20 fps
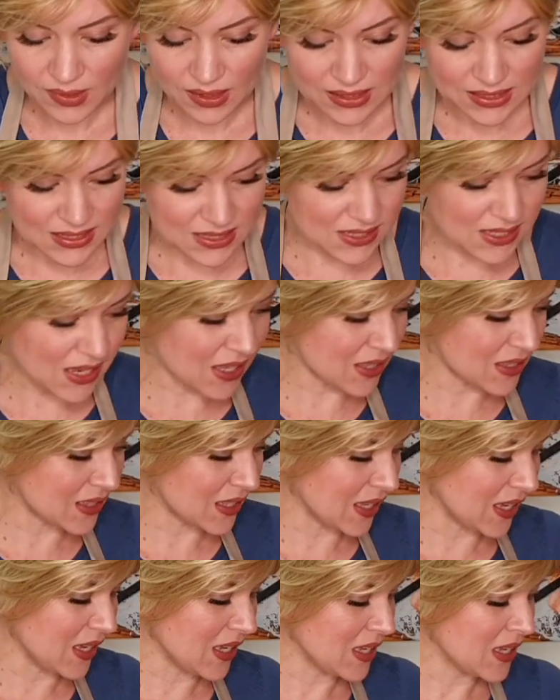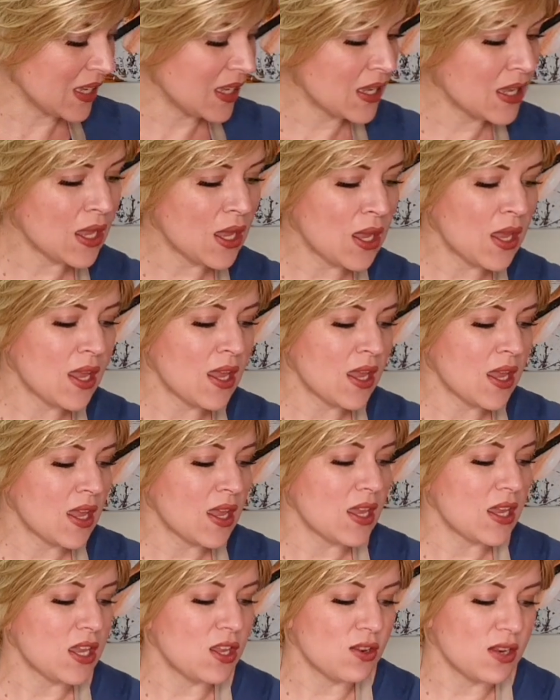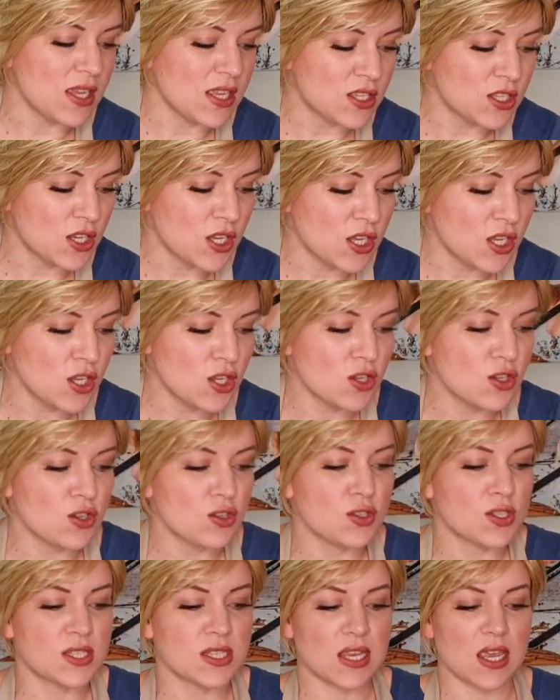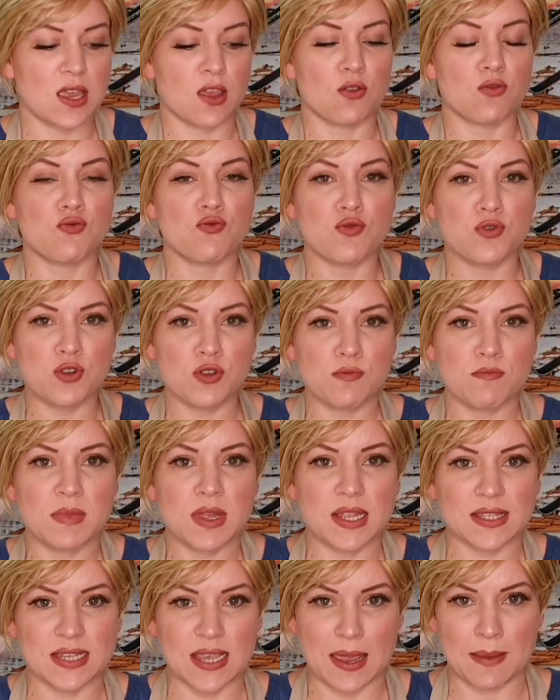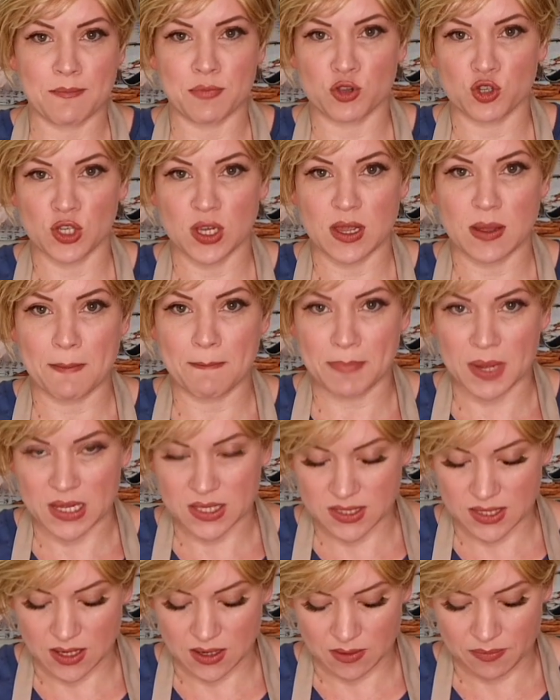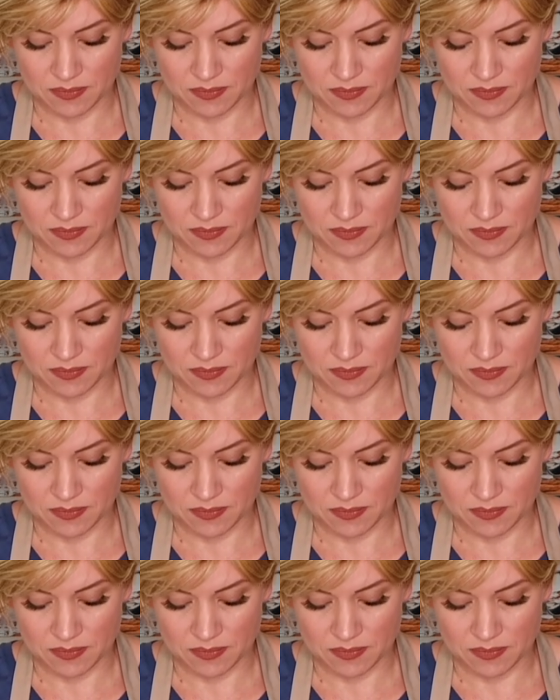Secondly, you need to use room temperature butter.